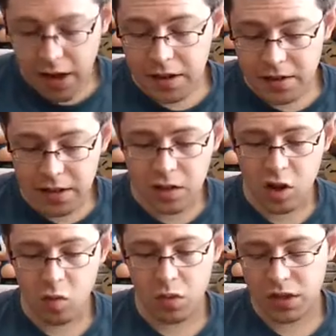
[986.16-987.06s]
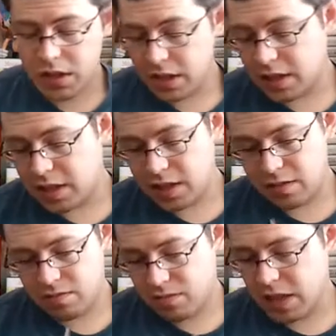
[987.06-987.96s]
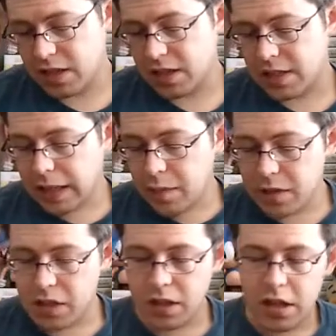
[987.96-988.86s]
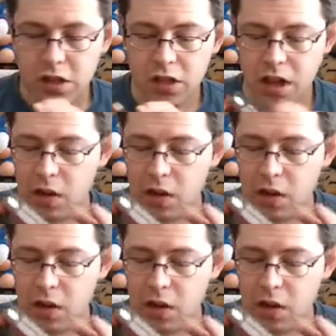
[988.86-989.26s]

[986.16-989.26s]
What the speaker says: And it did come with, it says it's limited edition.